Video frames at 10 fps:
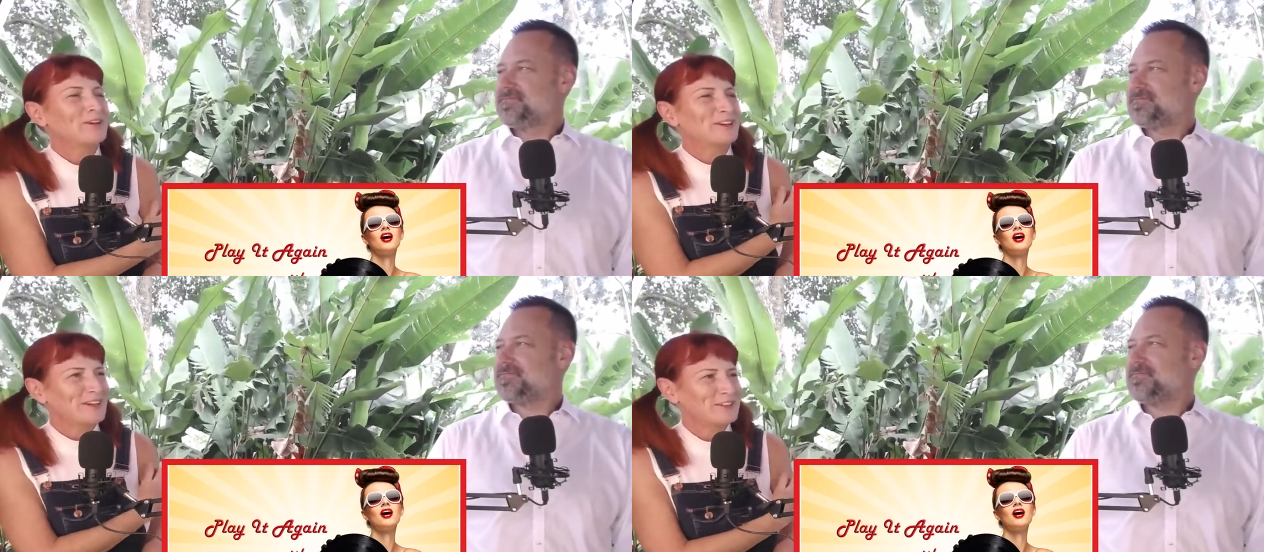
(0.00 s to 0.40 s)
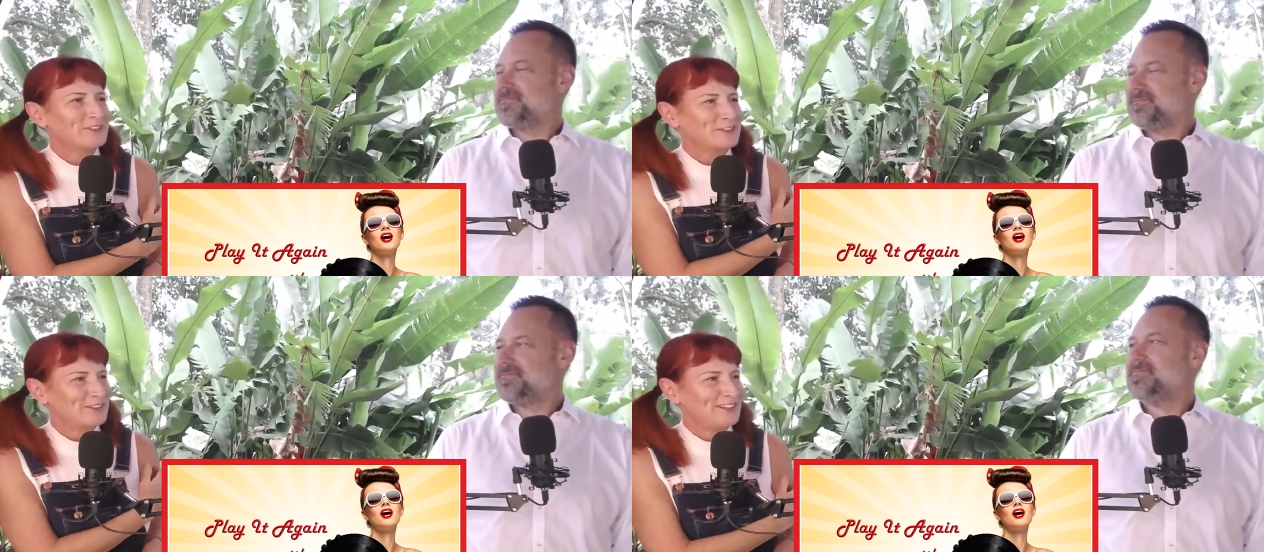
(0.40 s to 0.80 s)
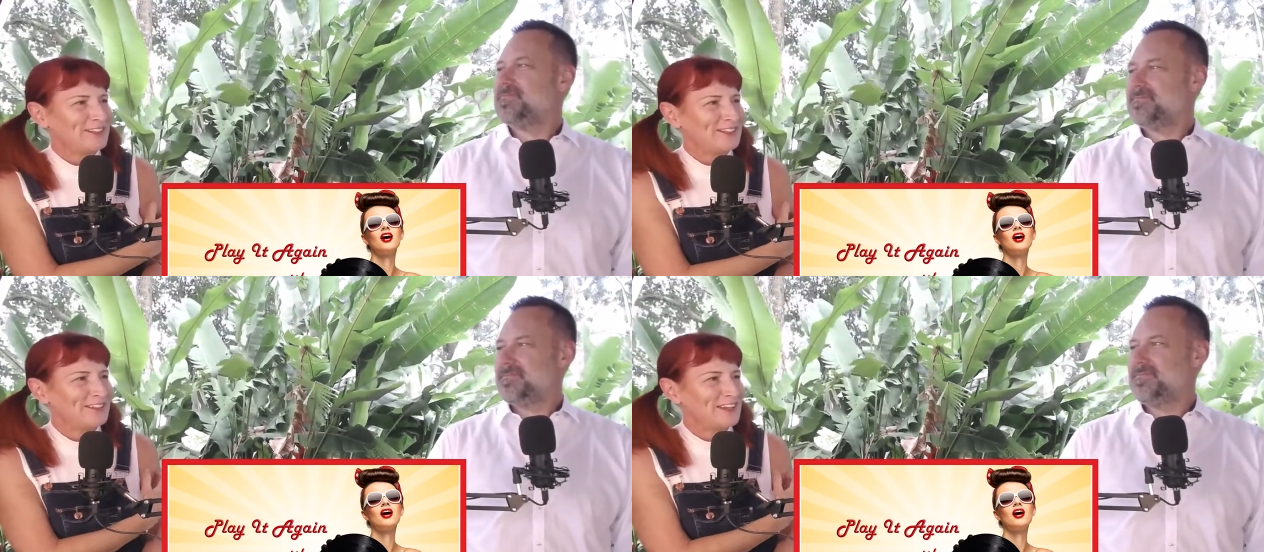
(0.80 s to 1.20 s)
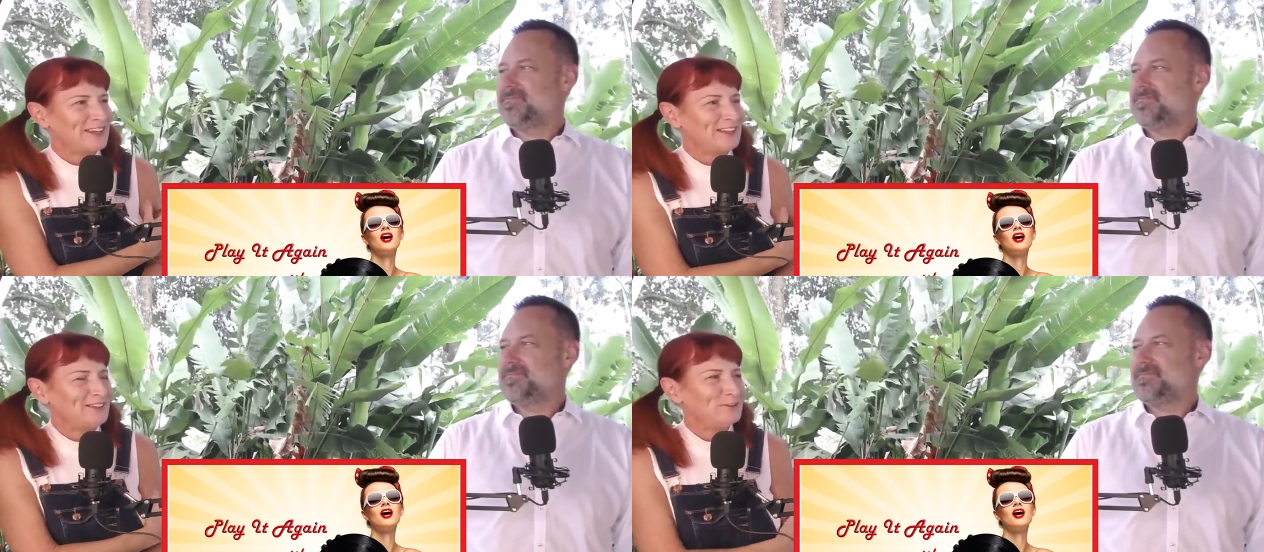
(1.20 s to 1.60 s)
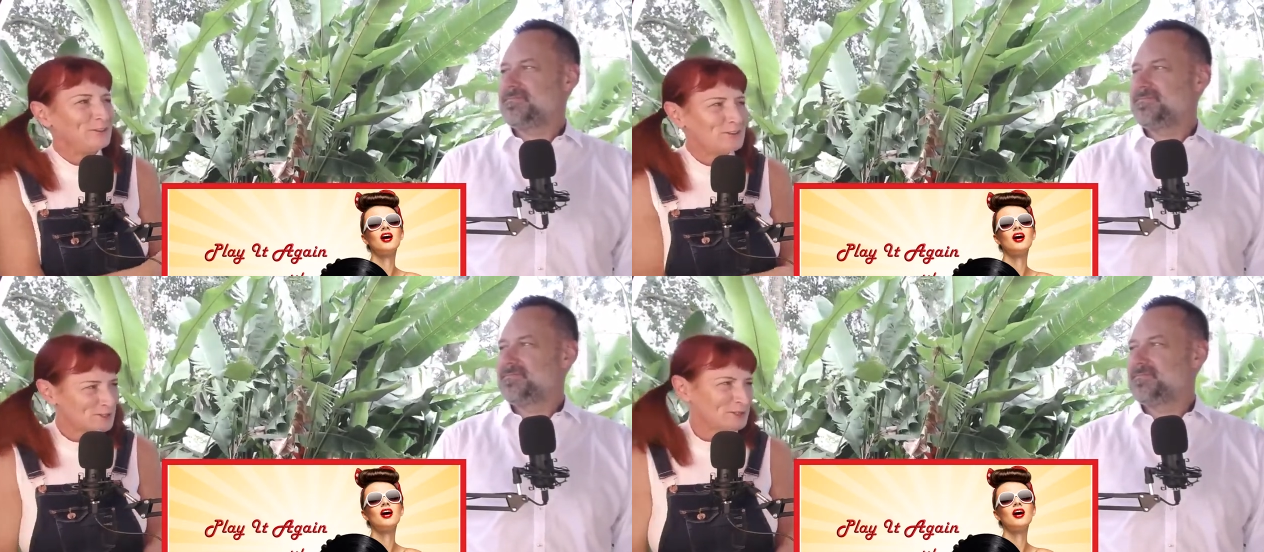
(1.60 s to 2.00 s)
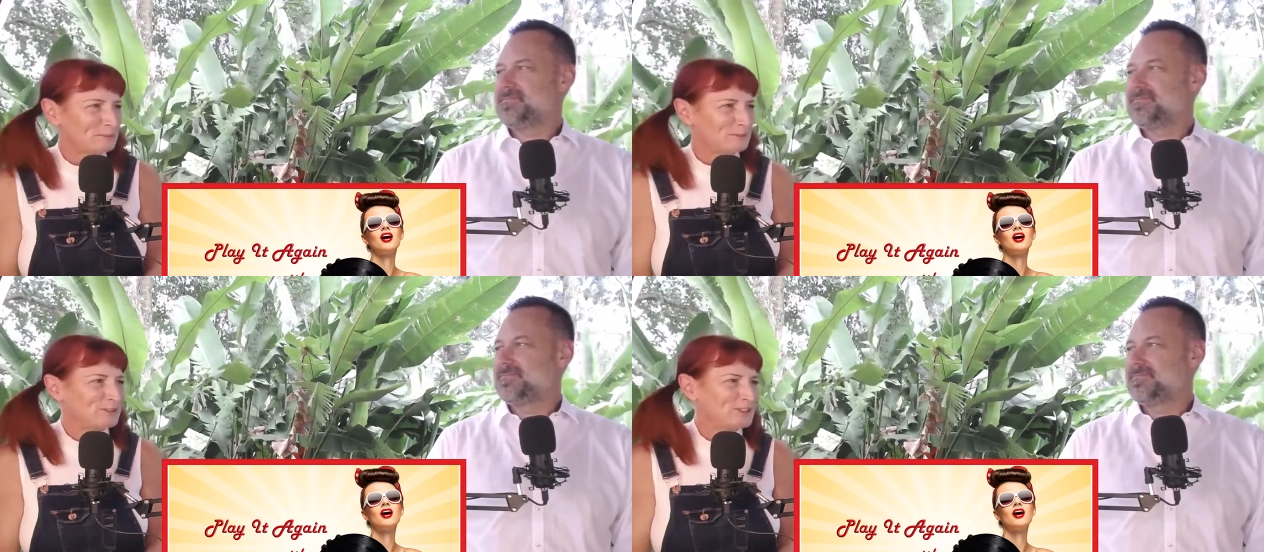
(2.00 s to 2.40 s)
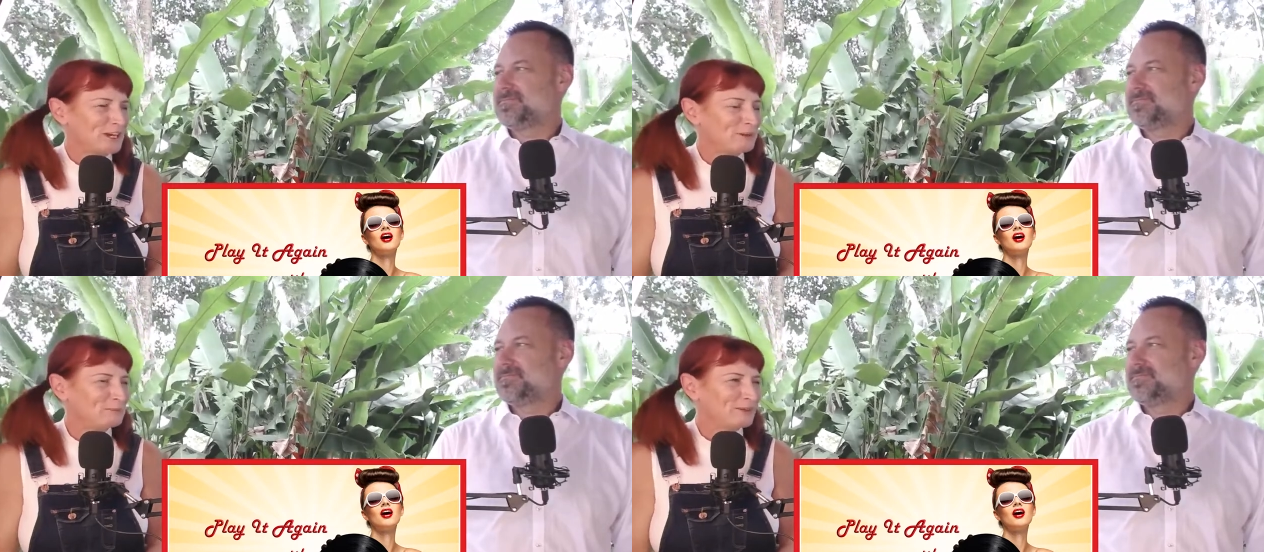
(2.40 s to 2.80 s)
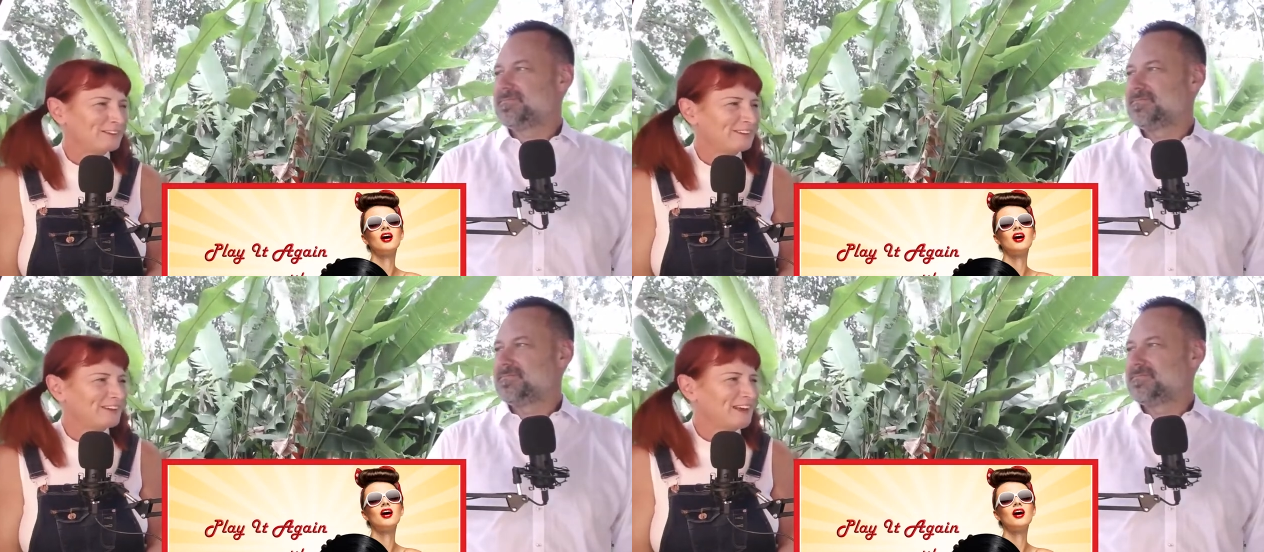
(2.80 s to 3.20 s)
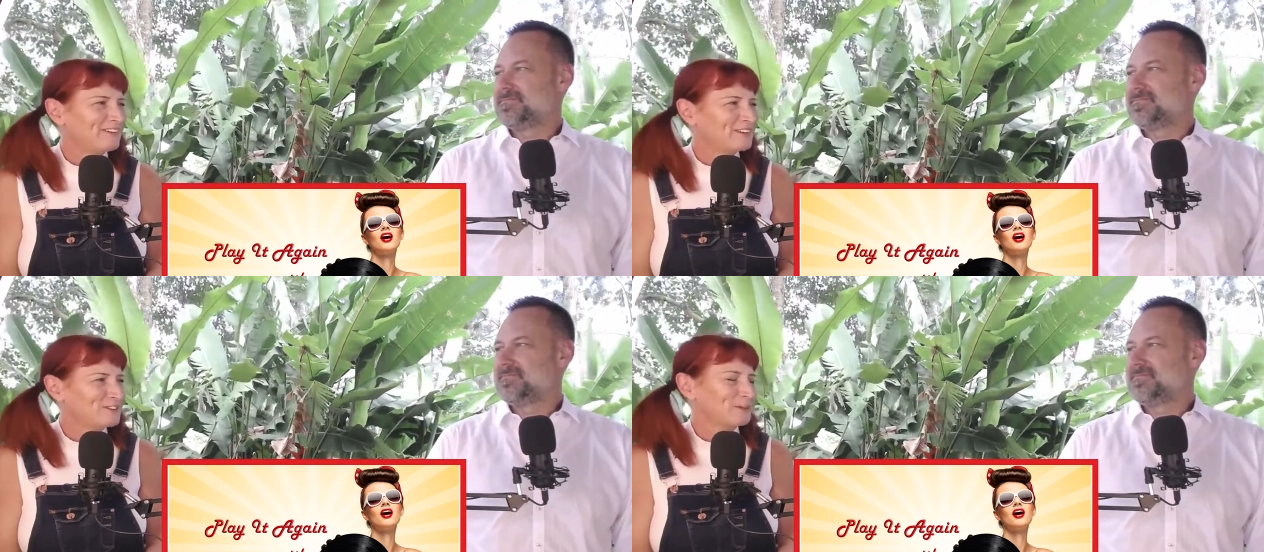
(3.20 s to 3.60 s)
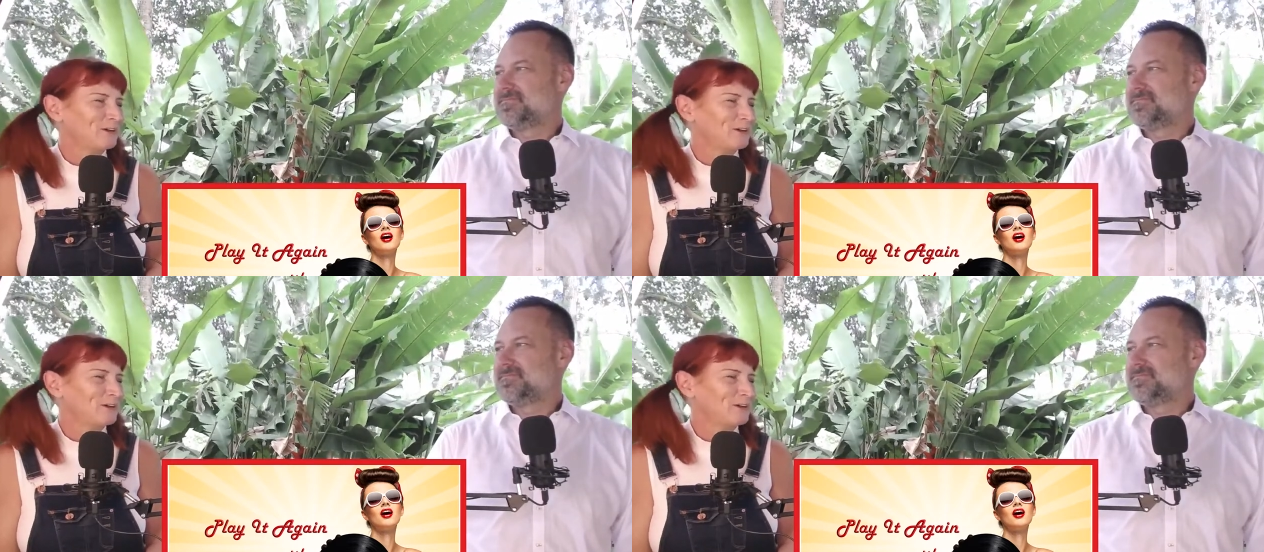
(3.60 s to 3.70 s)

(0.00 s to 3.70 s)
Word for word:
Speaker 1: country than you usually appreciate, but they have such great